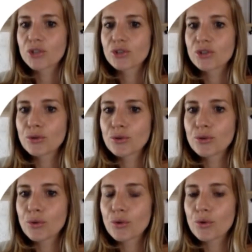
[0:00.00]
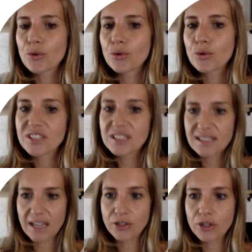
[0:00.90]
to the
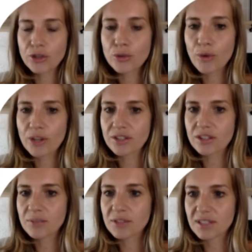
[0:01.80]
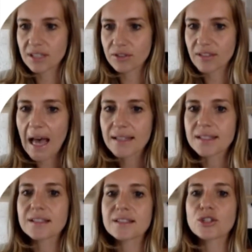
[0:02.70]
designer who was going to be assigned the
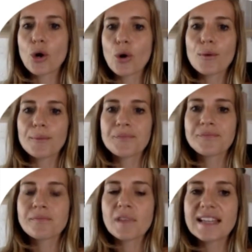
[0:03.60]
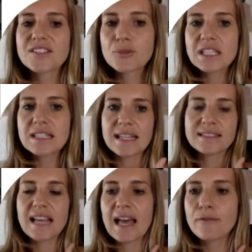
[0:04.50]
task. So it means
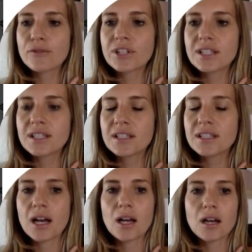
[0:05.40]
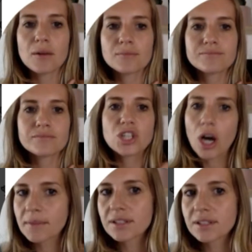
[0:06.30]
that every um,
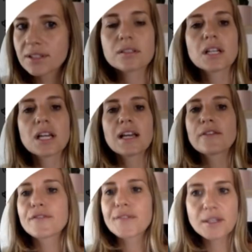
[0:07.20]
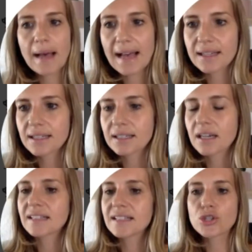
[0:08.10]
comment feedback,
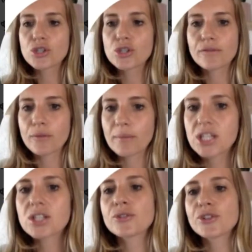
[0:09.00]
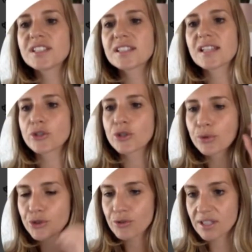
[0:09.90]
additional information the designer
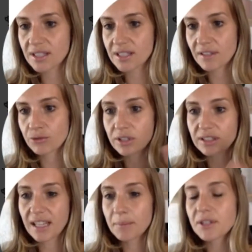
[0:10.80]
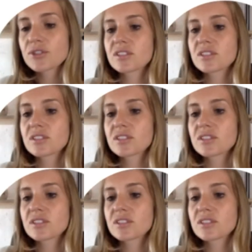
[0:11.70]
would receive in real time because